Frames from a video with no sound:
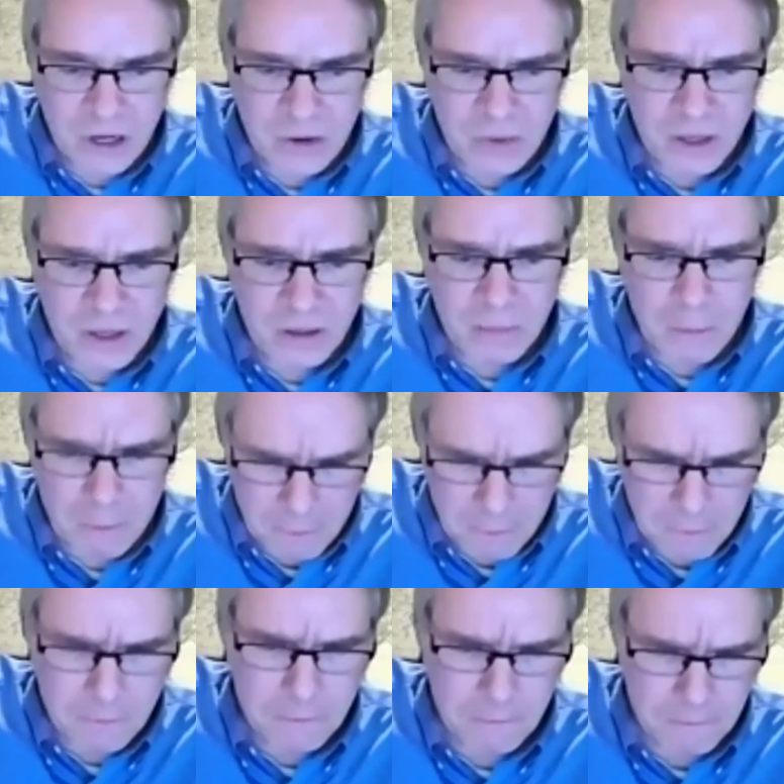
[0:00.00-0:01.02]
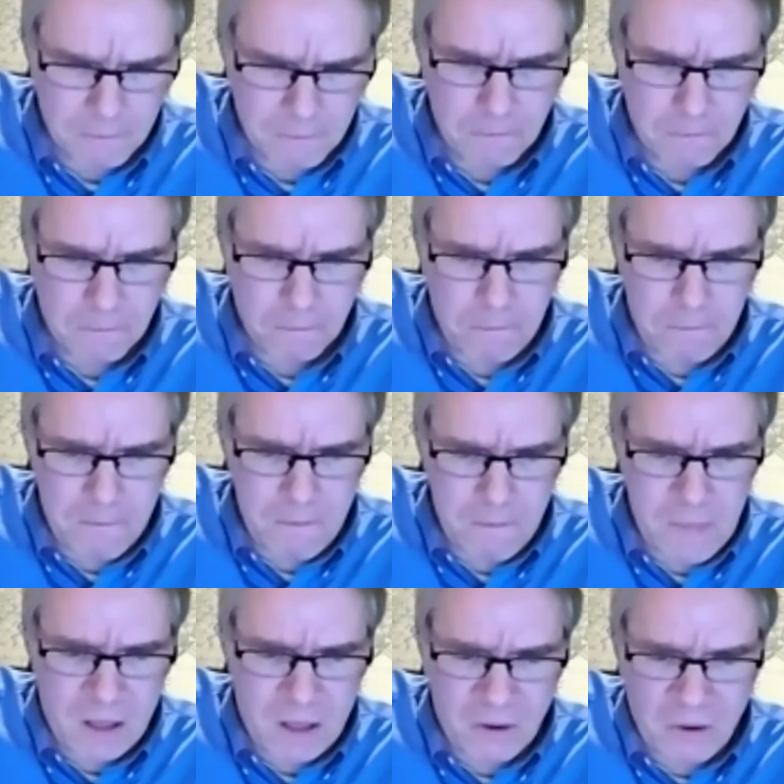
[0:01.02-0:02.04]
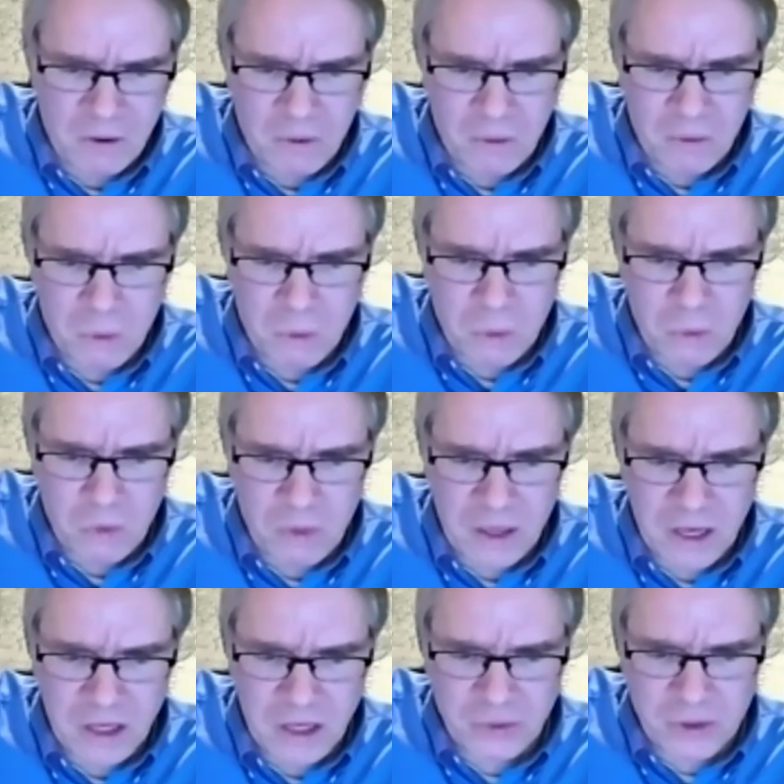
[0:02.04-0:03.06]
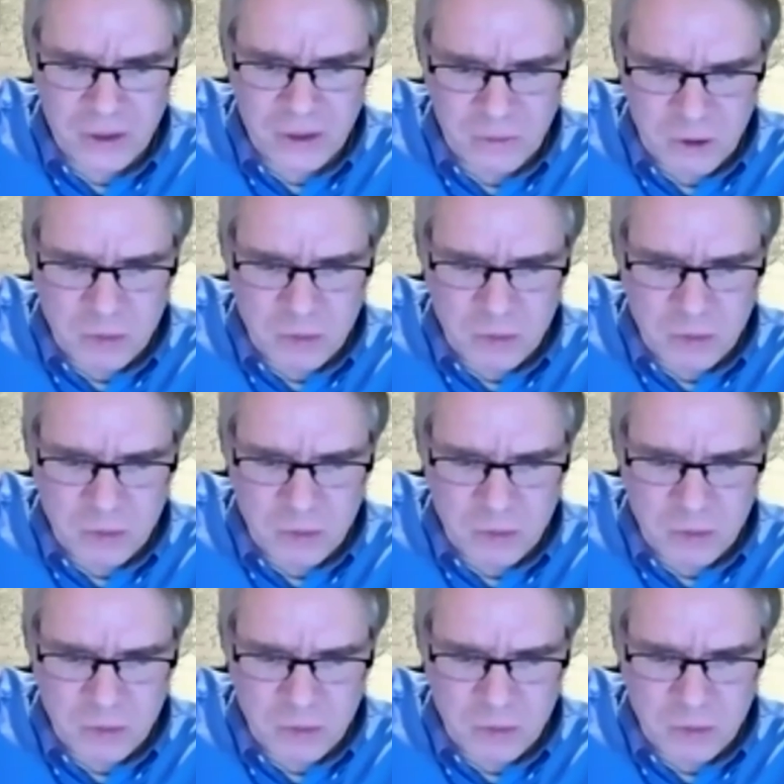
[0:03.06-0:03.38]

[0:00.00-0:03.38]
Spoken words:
it was a show that, although